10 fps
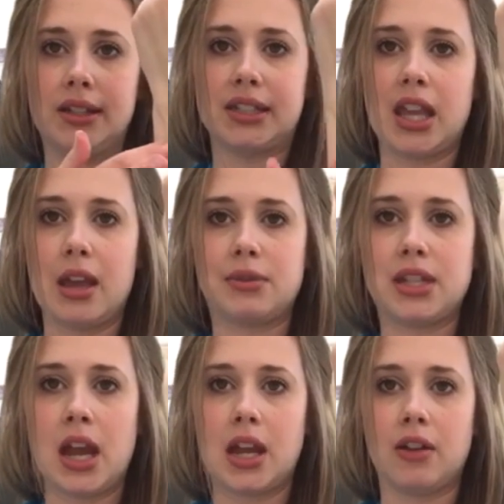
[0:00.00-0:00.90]

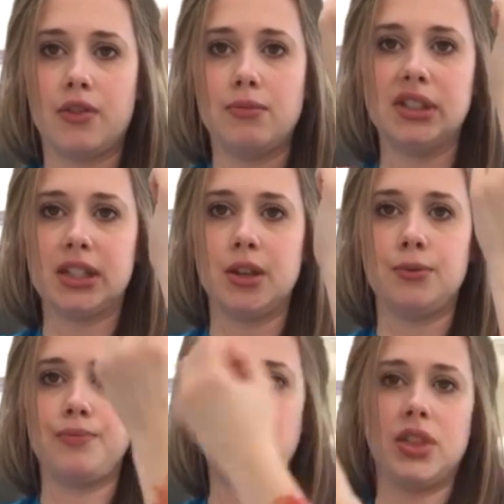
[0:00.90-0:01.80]
escaped tiger from the
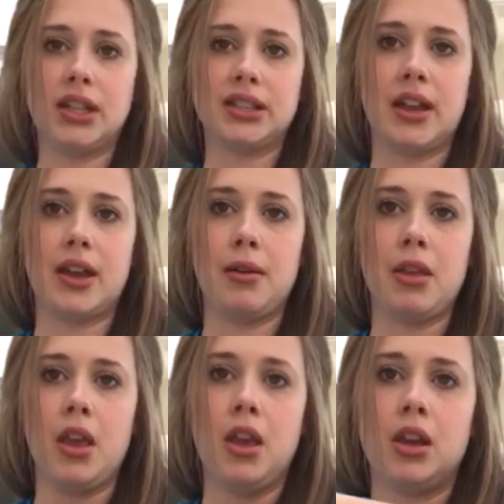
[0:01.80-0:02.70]
zoo and things like
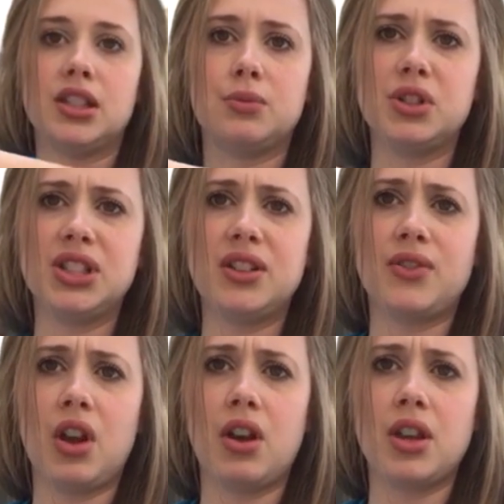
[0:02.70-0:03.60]
that. So once
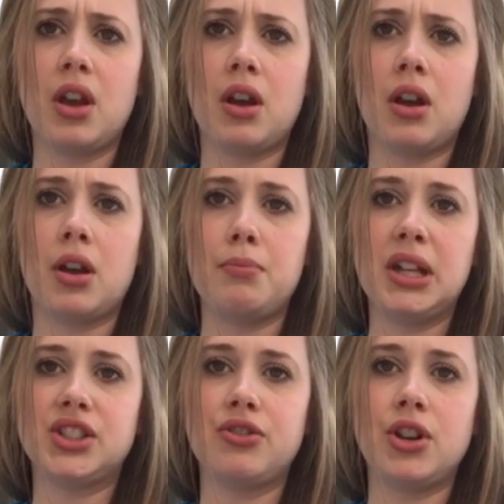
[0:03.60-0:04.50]
you've got your
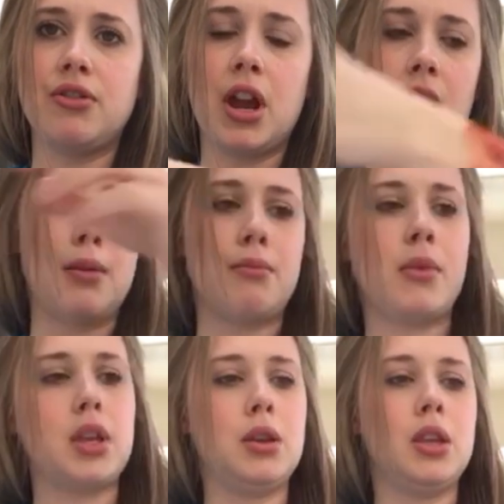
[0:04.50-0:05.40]
mixture on your
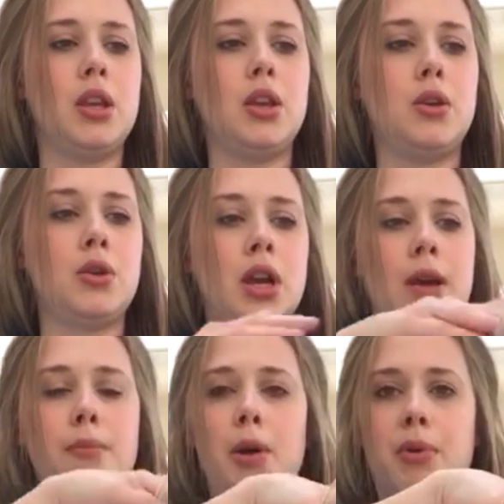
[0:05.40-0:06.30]
arm, you
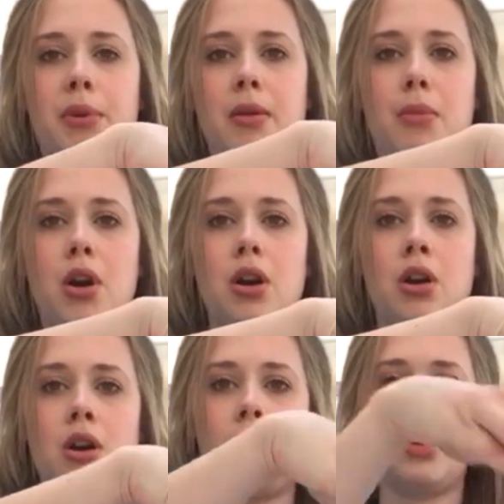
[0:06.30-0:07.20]
can pop a bit
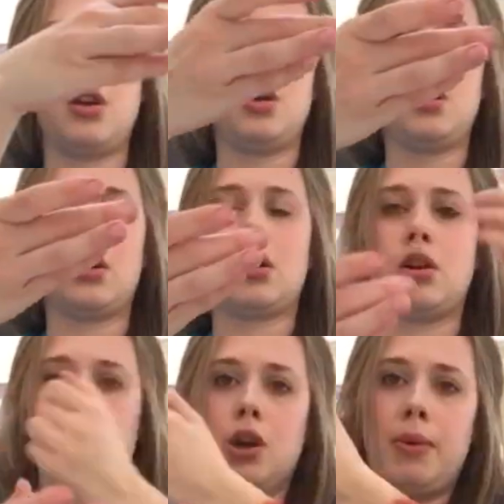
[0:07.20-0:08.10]
more
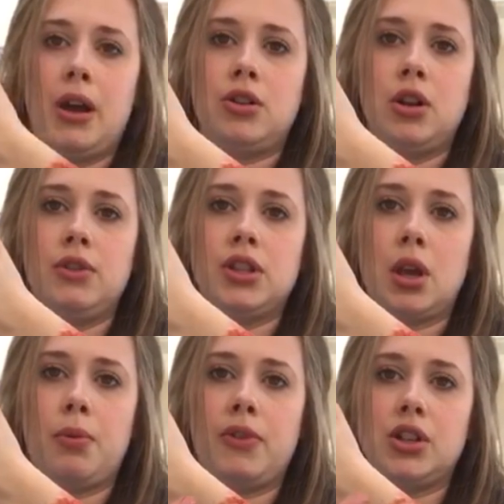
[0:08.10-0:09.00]
cocoa powder over the
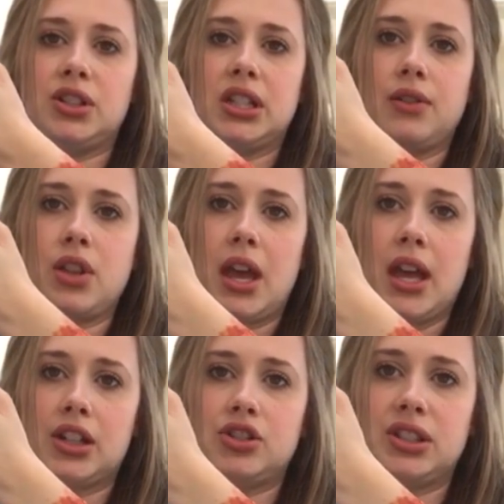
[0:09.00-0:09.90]
top of it just to give it
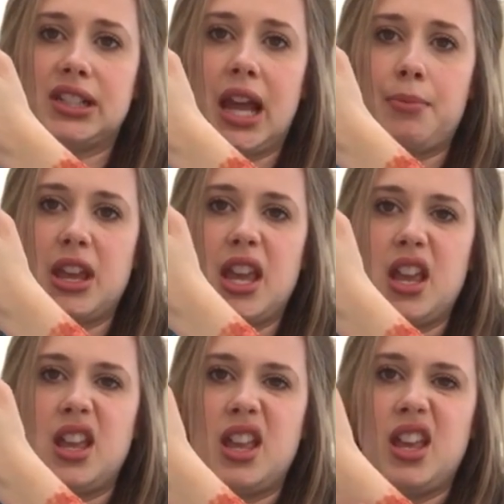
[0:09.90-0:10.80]
that extra
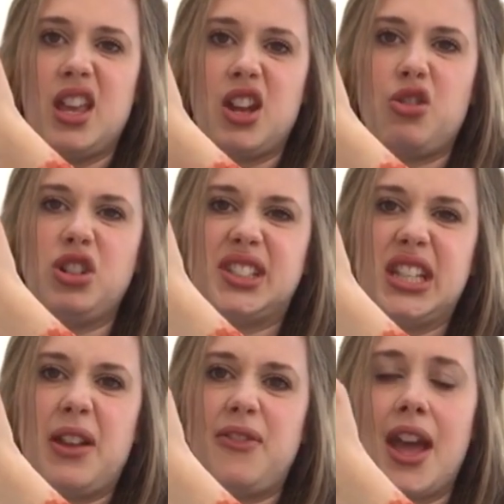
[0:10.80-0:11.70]
scabby
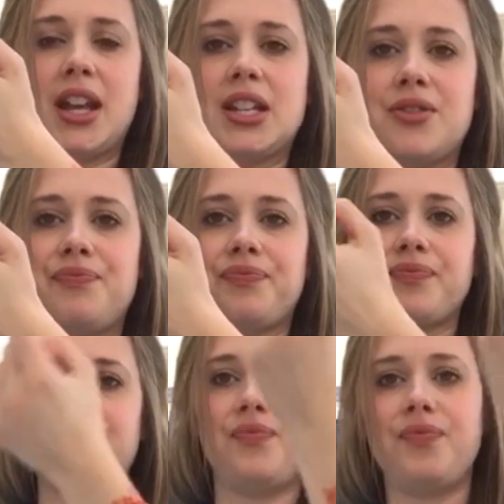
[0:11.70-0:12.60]
crusty effect.
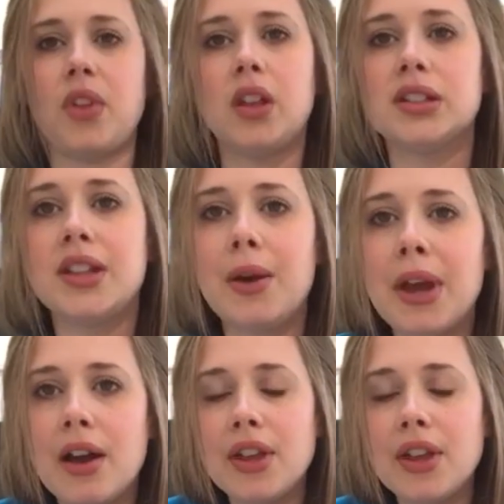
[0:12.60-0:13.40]
There we